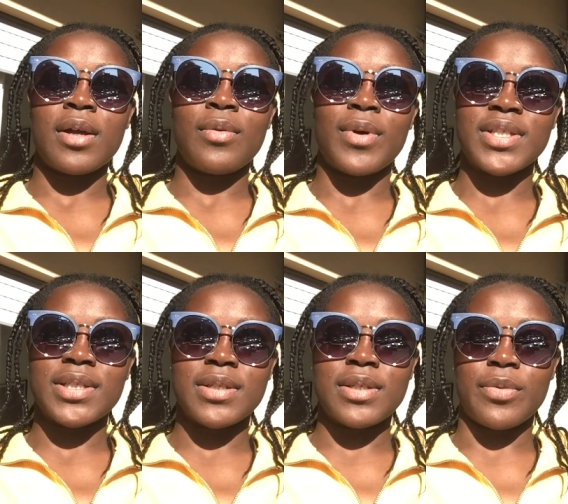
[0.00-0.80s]
want
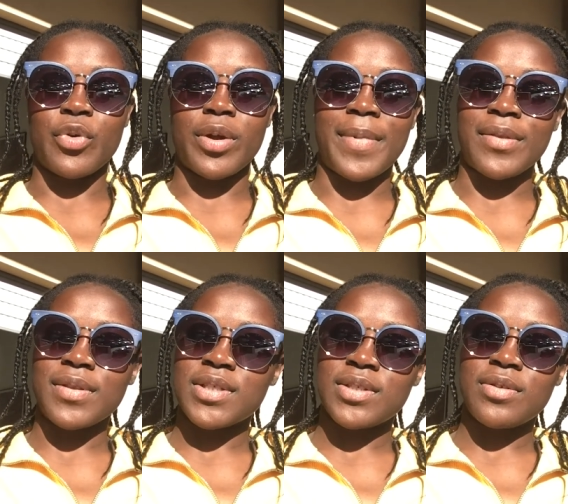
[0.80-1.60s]
to know more about
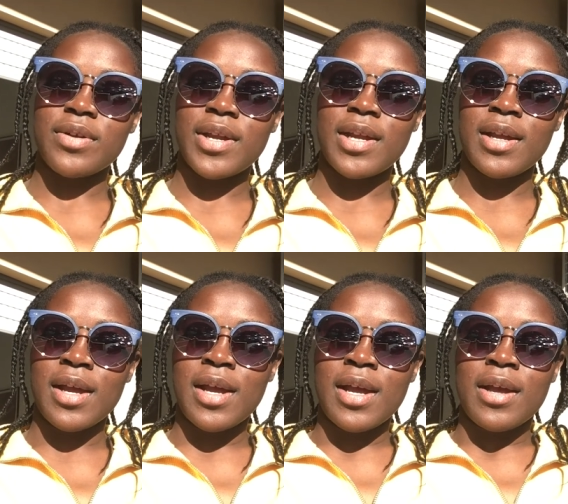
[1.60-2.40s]
the story,
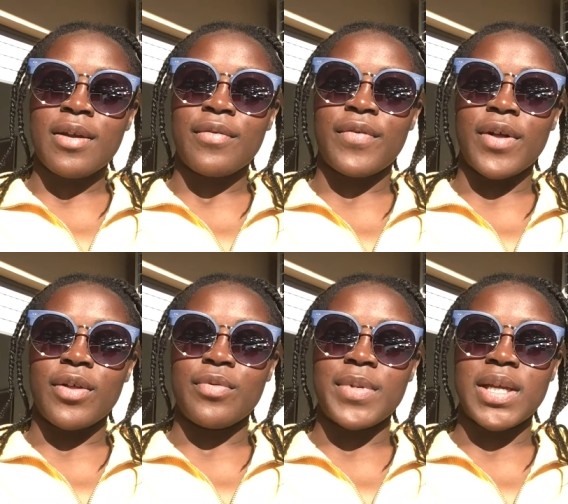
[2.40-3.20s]

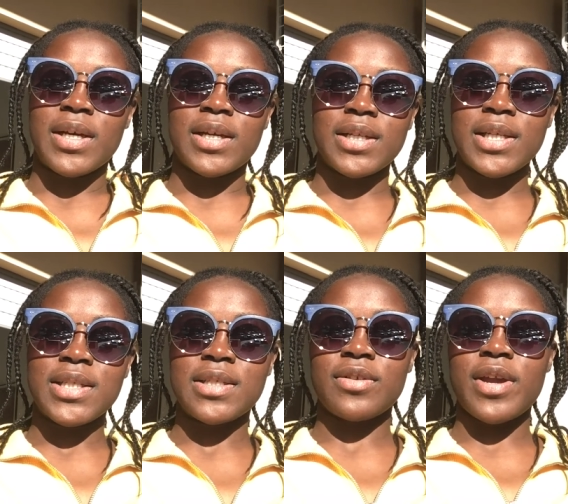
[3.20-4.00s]
follow me on
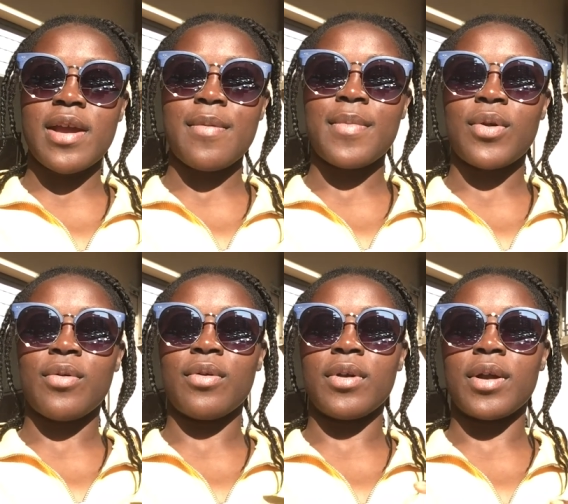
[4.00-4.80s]
Instagram,
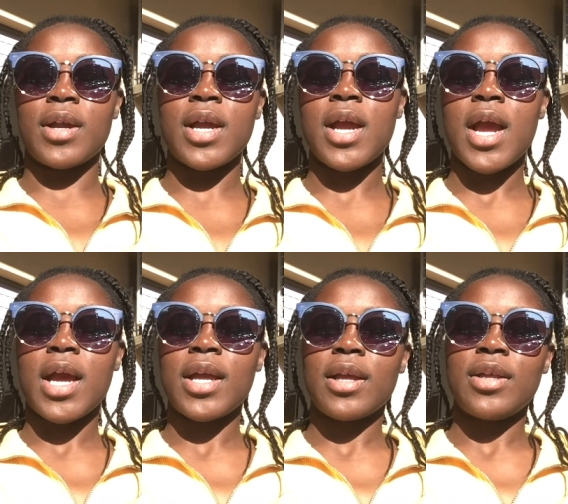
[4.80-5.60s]
or
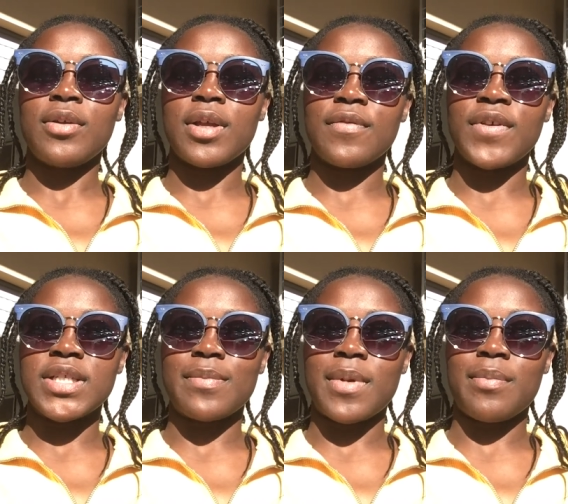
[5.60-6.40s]
you can
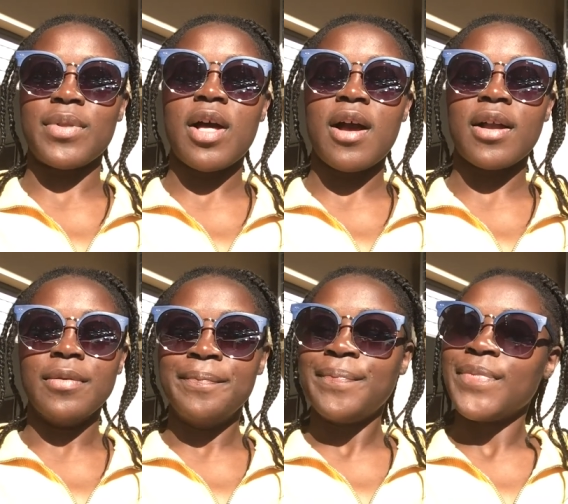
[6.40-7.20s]
visit my blog,
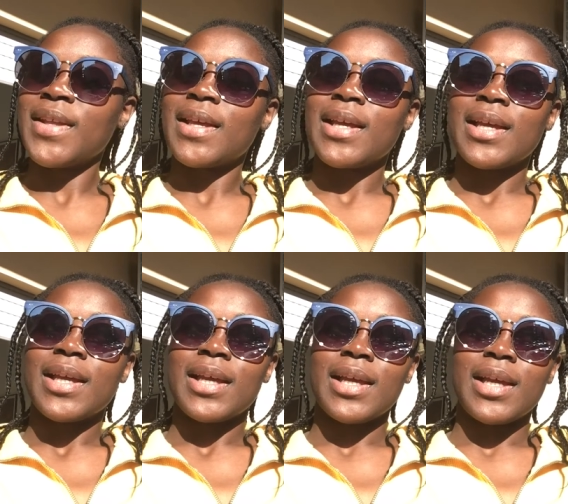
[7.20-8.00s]

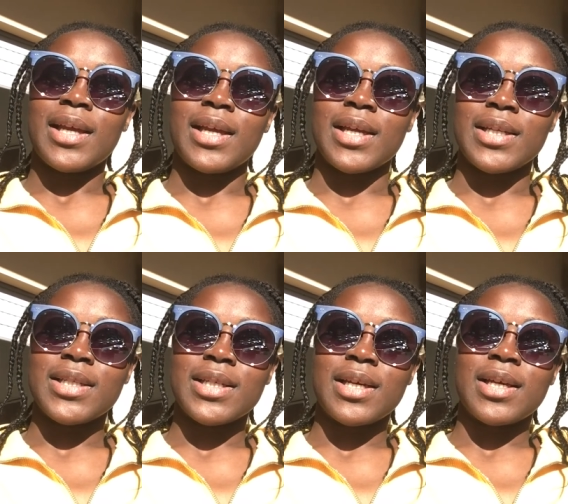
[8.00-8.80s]

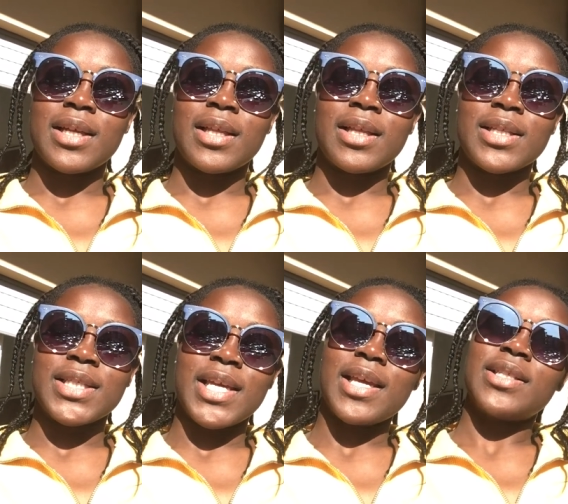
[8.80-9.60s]
and
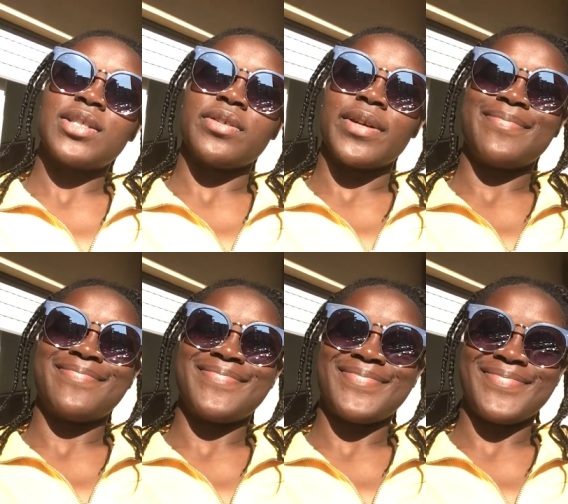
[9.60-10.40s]
let's get into it.